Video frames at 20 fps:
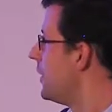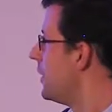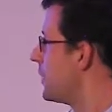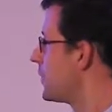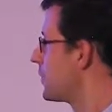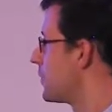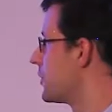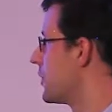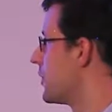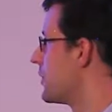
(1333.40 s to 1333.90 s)

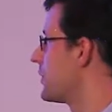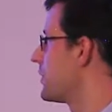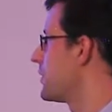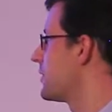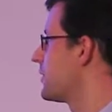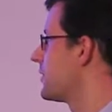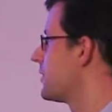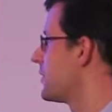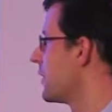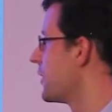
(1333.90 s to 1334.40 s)
So
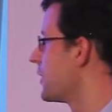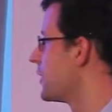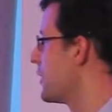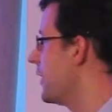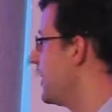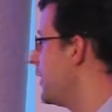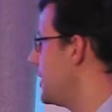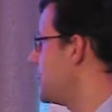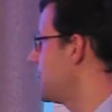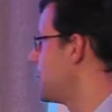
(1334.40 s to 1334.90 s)
there's the
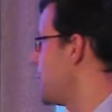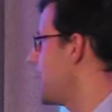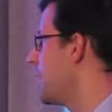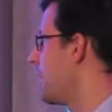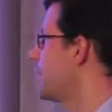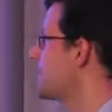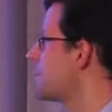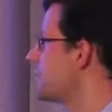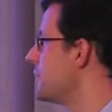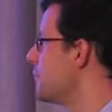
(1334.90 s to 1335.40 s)
hard
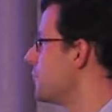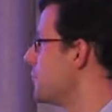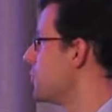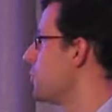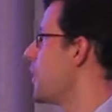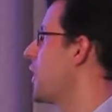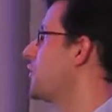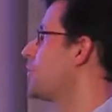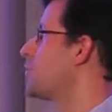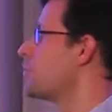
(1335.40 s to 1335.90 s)
part.
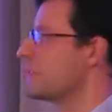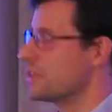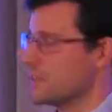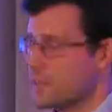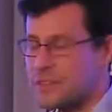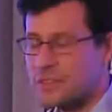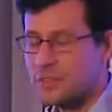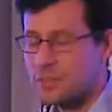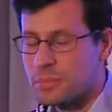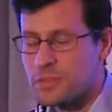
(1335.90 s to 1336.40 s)
You have to be
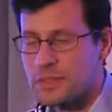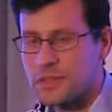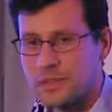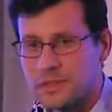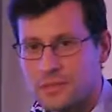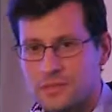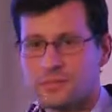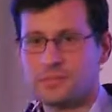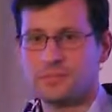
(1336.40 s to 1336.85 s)
disciplined.